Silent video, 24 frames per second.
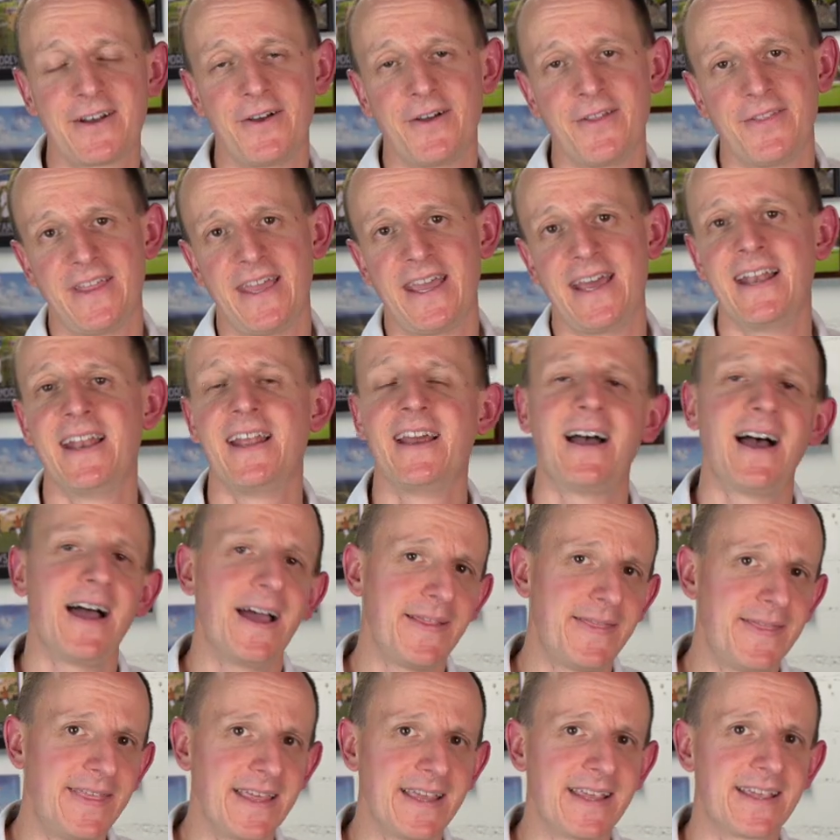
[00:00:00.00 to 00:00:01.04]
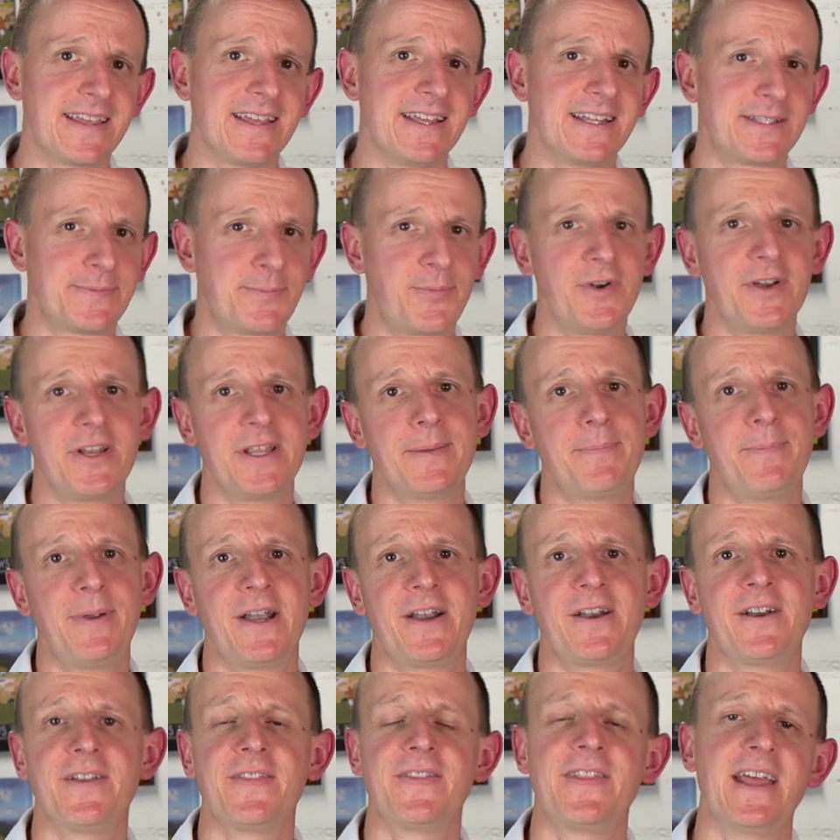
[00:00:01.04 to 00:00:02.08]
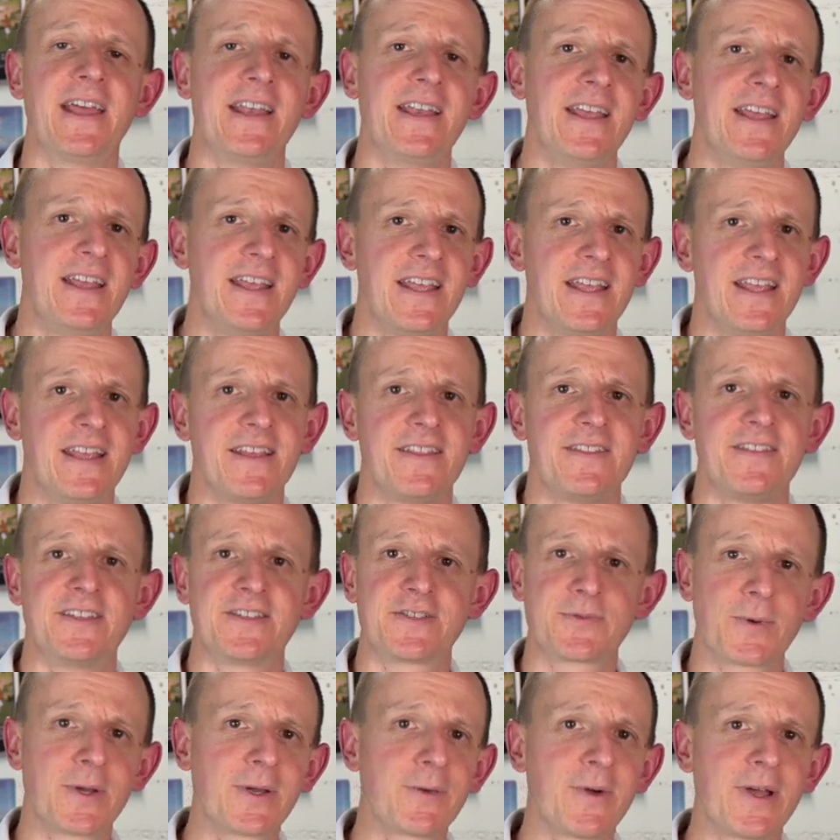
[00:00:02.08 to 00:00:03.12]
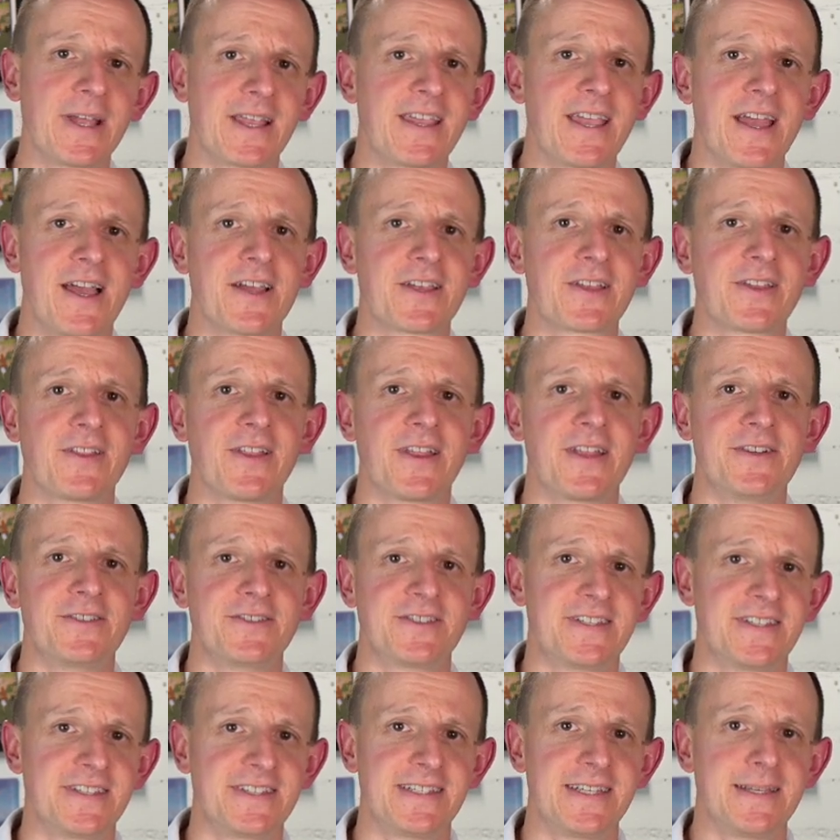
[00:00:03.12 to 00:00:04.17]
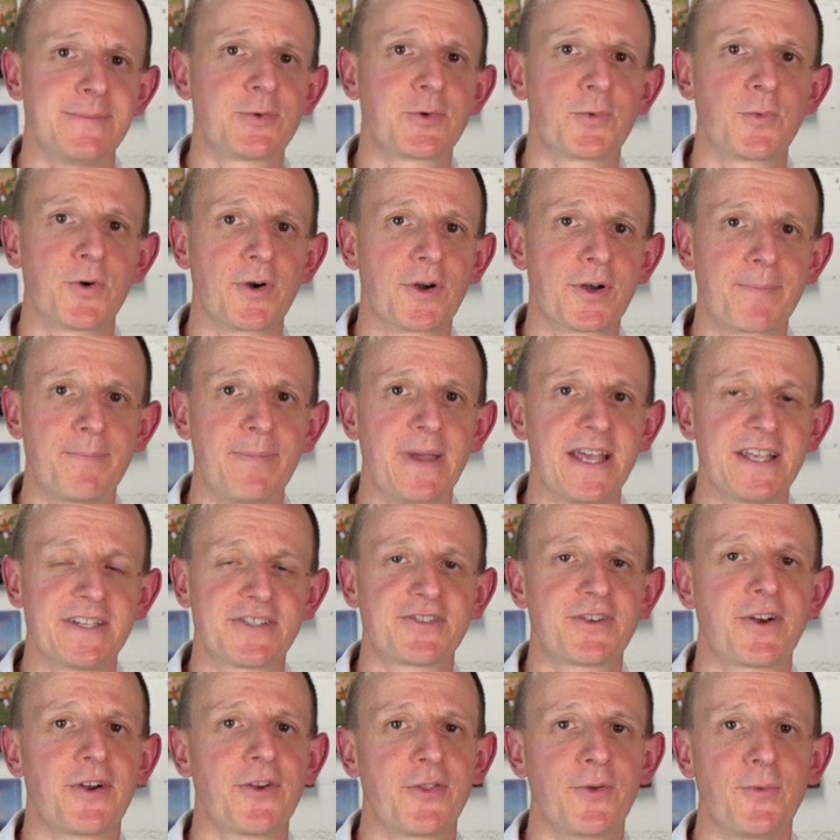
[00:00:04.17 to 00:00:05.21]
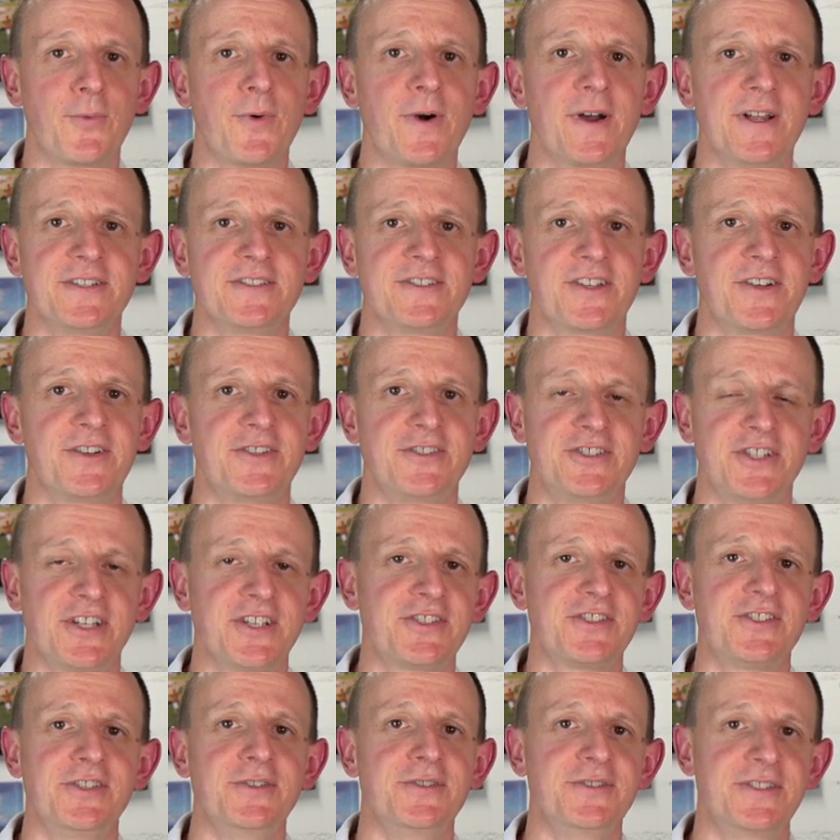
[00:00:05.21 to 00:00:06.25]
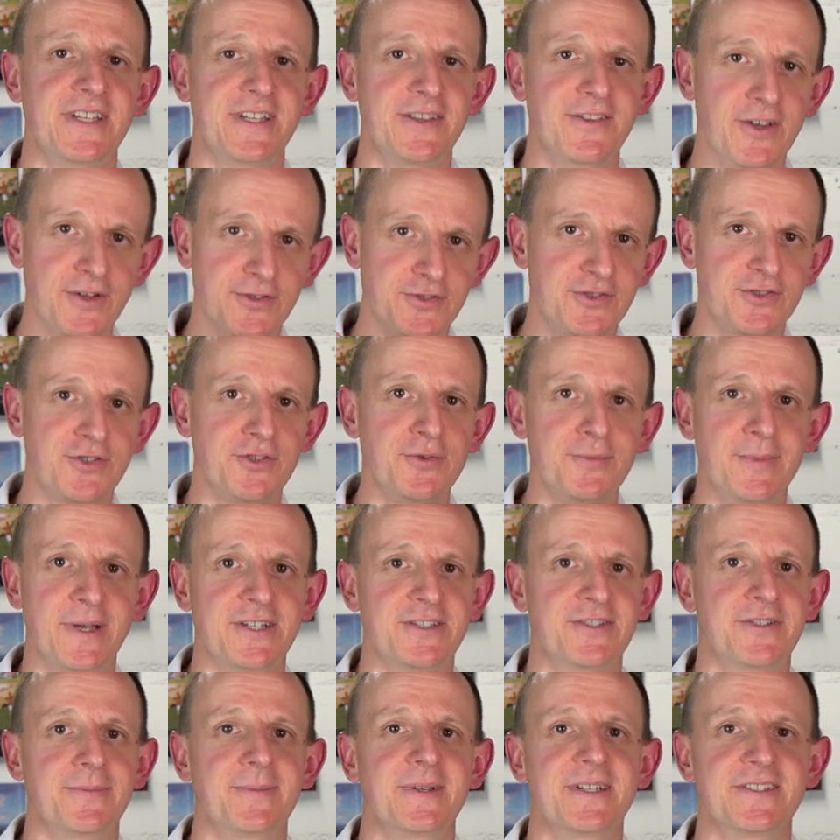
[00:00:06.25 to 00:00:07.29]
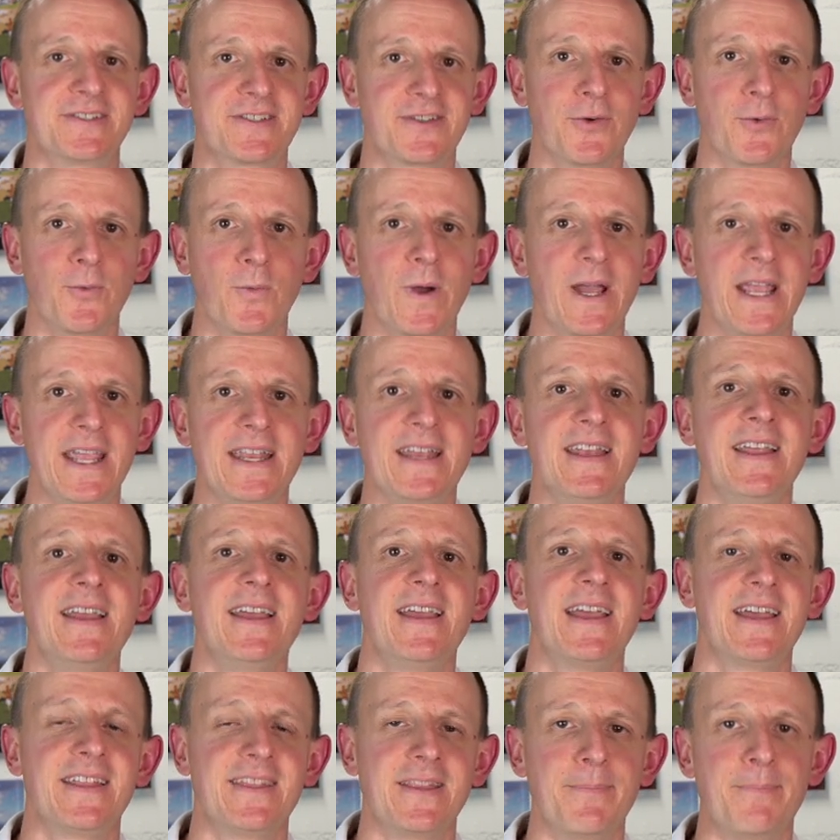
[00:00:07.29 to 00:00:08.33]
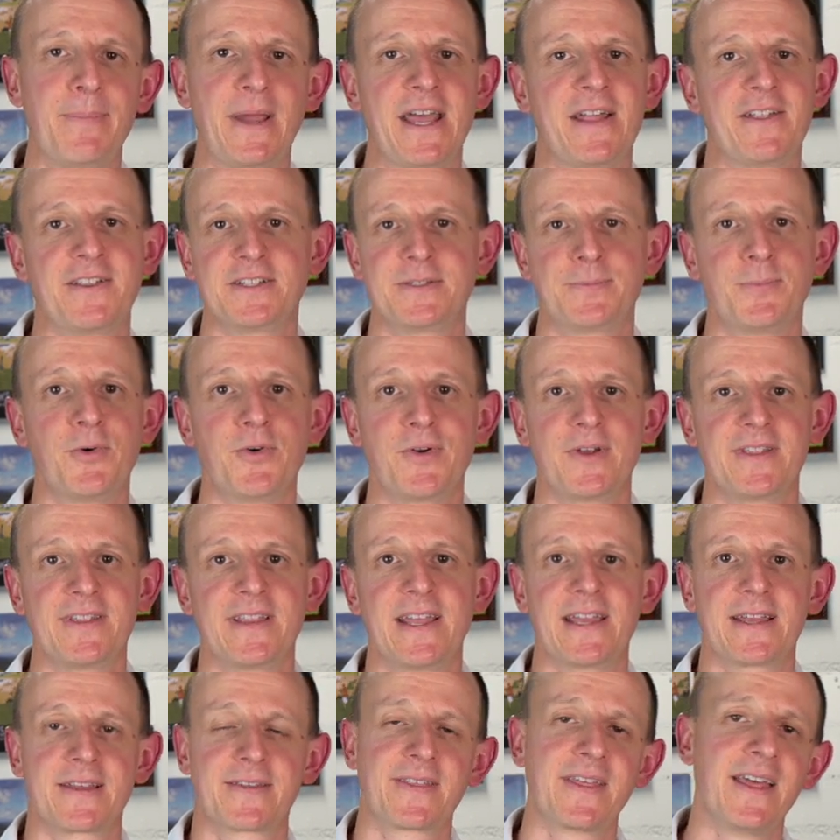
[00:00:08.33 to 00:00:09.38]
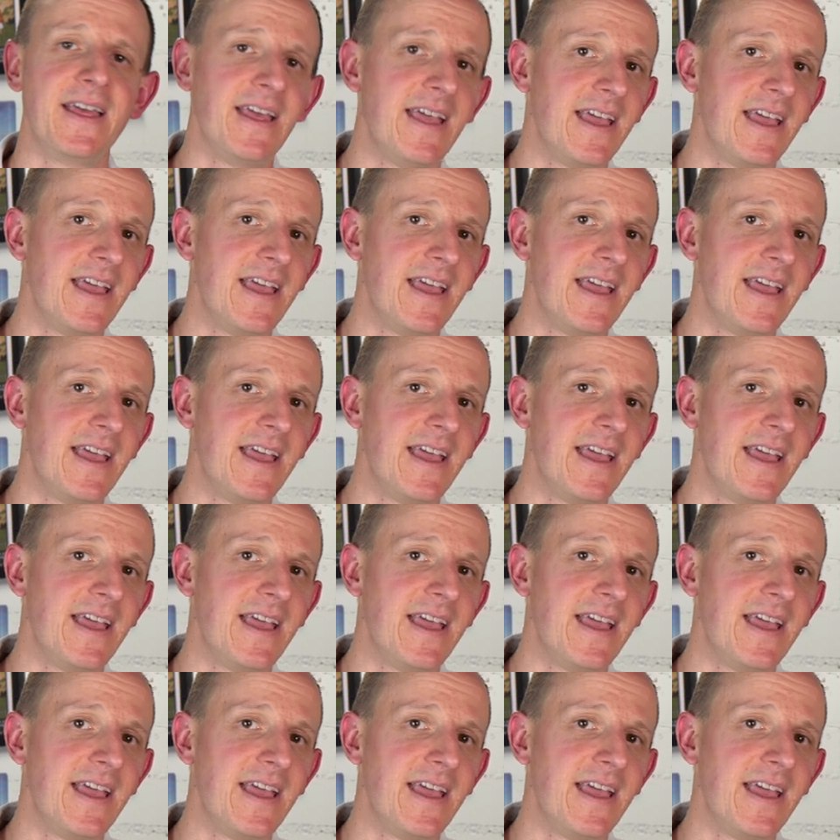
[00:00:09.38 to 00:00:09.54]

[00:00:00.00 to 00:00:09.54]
all that, I think it's pretty apparent that the swing weight calculators that seem to work best are the ones that are just using those two measurements, the weight and the balance point length.